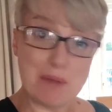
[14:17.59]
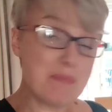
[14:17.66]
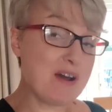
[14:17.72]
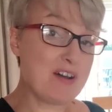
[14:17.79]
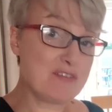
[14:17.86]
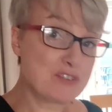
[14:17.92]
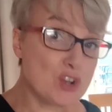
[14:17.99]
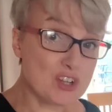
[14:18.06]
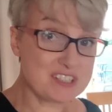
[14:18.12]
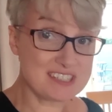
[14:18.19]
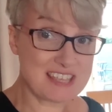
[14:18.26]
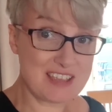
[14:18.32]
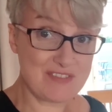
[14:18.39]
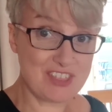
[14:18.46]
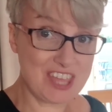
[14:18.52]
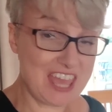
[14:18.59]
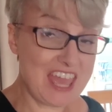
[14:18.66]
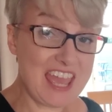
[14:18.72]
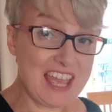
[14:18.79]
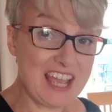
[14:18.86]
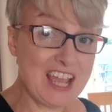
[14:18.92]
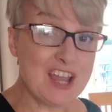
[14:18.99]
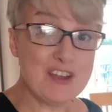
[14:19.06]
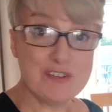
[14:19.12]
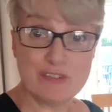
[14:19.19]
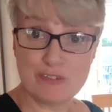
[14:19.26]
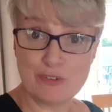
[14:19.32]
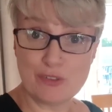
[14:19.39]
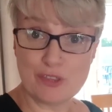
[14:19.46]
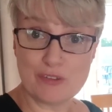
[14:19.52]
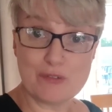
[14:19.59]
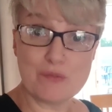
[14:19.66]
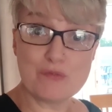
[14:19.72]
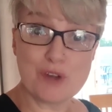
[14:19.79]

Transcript: above God Save the King for the